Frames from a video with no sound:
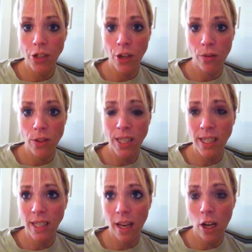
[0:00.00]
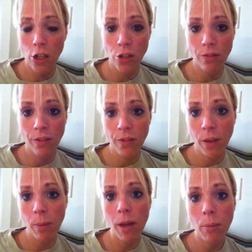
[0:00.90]
She oversees like
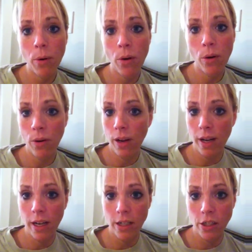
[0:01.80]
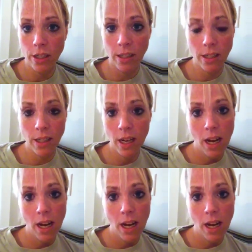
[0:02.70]
150 people, and it just,